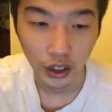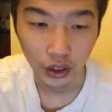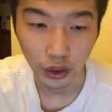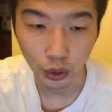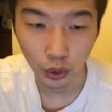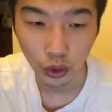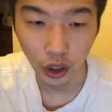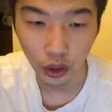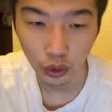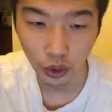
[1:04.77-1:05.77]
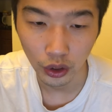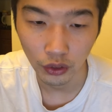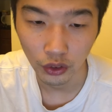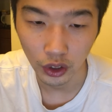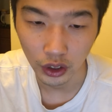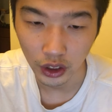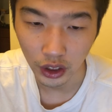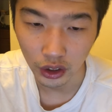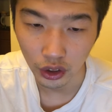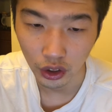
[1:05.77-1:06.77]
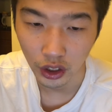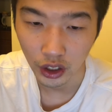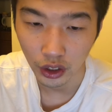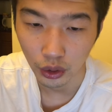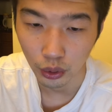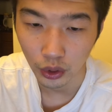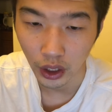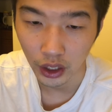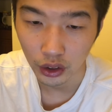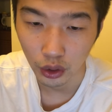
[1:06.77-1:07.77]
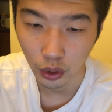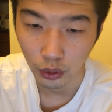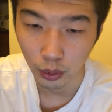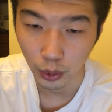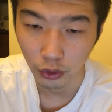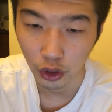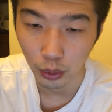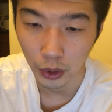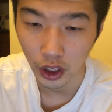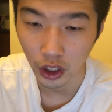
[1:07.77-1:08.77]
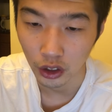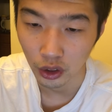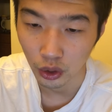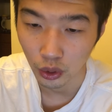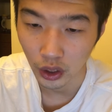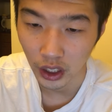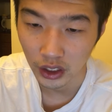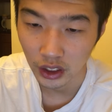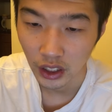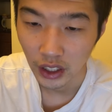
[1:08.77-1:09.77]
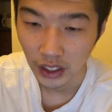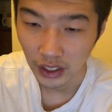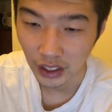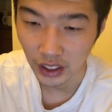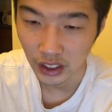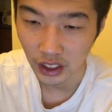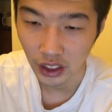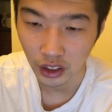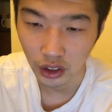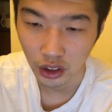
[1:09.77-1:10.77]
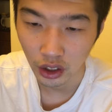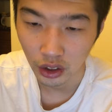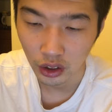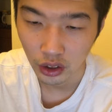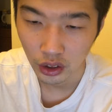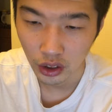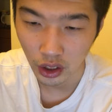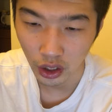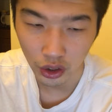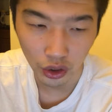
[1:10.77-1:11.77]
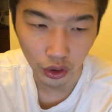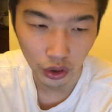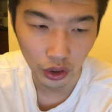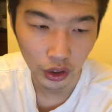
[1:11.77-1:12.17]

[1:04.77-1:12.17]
The roots are traced from Sanskrit Hindu texts on performing art known as Natya Shaskar,